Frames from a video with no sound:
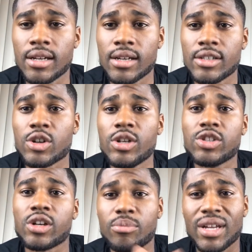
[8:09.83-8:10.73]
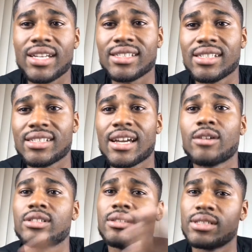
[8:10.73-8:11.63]
So he's going to play this season
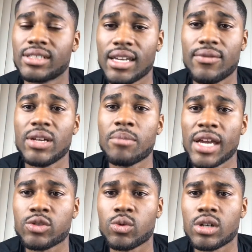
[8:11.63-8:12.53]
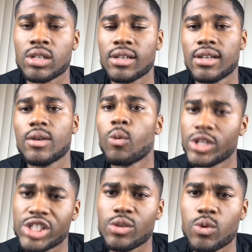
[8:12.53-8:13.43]
out to see if he makes one,
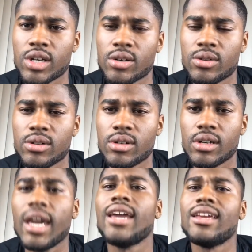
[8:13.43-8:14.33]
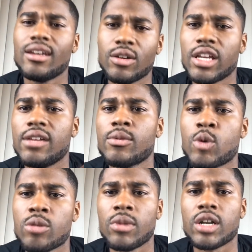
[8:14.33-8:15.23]
which he will, and then he'll get even
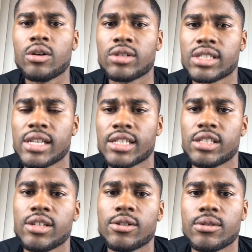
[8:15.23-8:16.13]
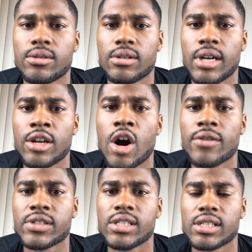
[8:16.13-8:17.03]
more money on his next deal in the
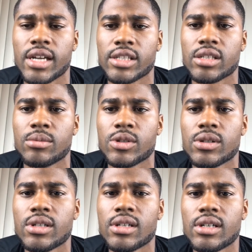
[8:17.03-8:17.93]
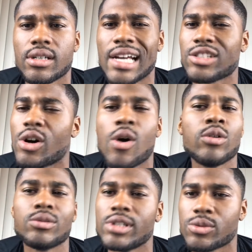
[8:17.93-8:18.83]
offseason next summer. That's the
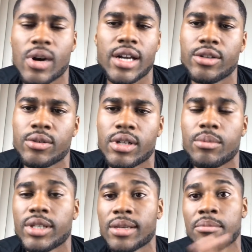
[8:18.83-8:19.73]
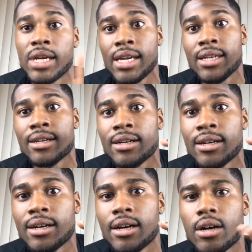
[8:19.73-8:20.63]
only reason why he's doing it. But the media
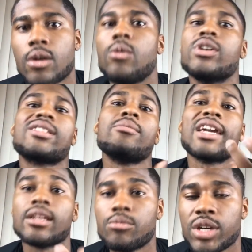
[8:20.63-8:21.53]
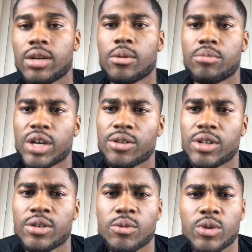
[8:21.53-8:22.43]
wants to make it a bigger
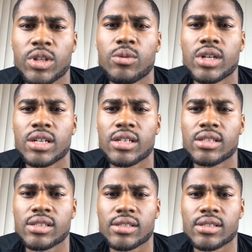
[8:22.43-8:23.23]
deal than really what it is.